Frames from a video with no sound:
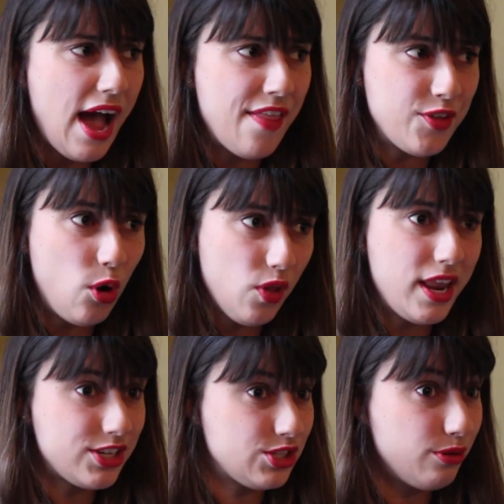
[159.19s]
And all the
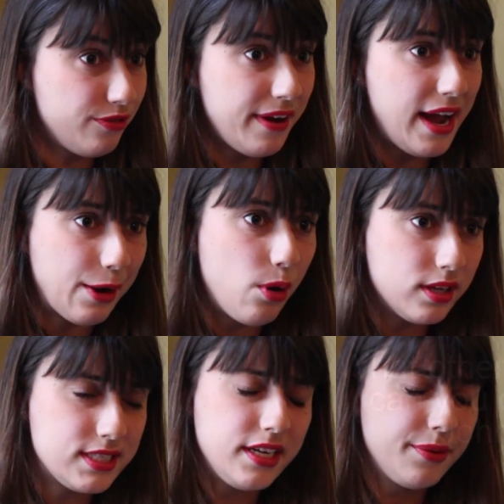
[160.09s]
lectures are of very high
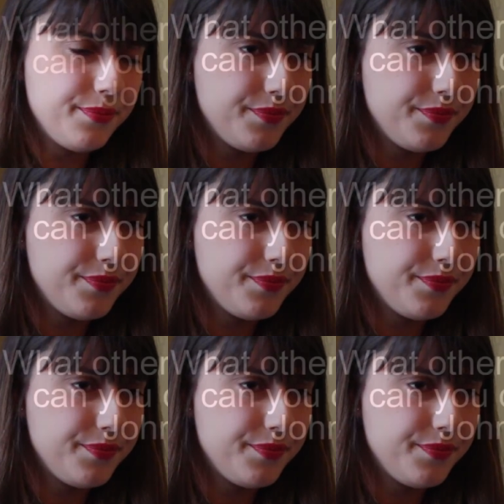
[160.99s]
quality.